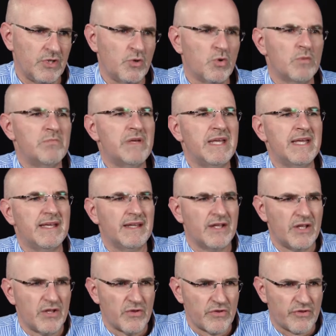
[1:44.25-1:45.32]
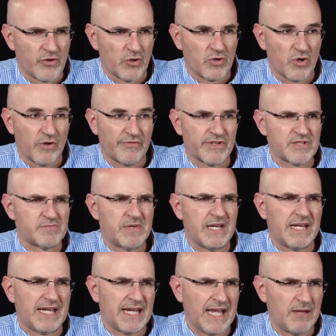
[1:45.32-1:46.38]
You will be thought of as
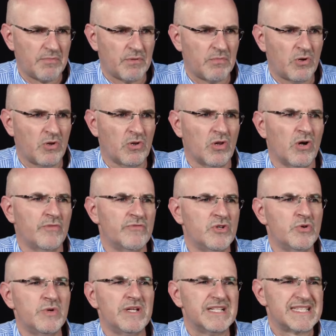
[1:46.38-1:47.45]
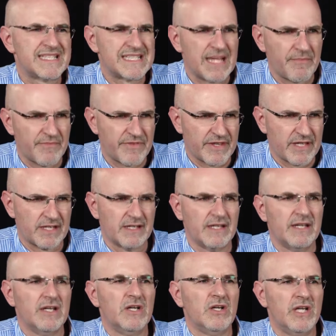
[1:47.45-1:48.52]
being capable of doing something
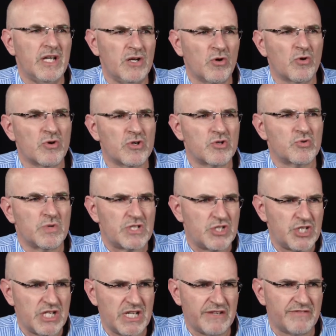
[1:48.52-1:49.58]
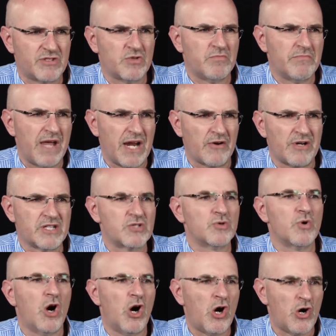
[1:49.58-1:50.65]
in order to achieve, to merit,
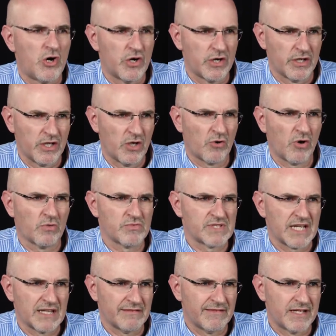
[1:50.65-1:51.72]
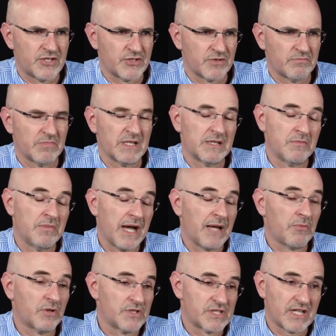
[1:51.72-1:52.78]
to earn your own salvation. But the
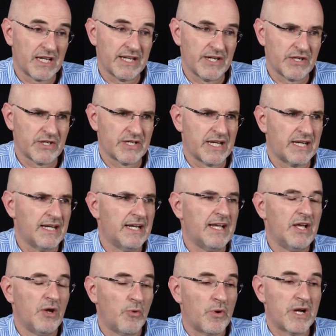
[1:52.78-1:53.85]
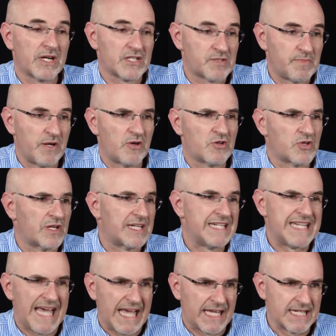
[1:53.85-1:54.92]
Bible is clear that we are spiritually
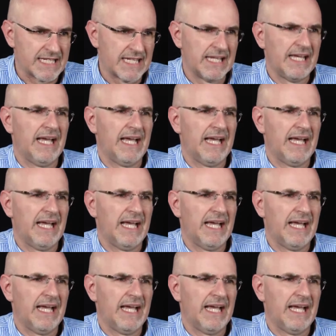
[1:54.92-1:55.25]
dead.